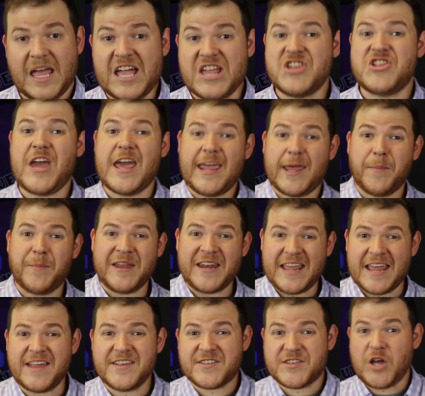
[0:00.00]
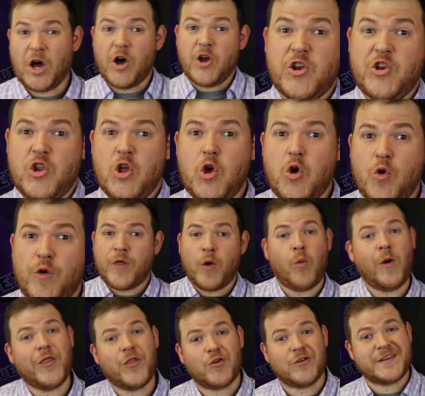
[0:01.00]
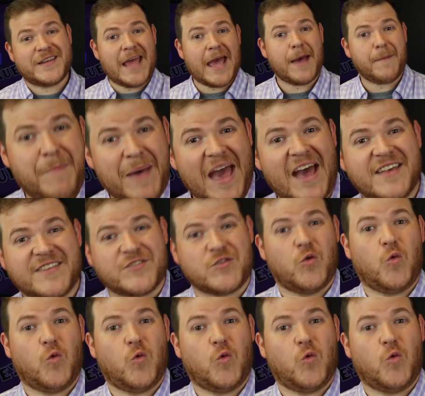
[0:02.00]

And Jacob and Esau knew that when their dad passed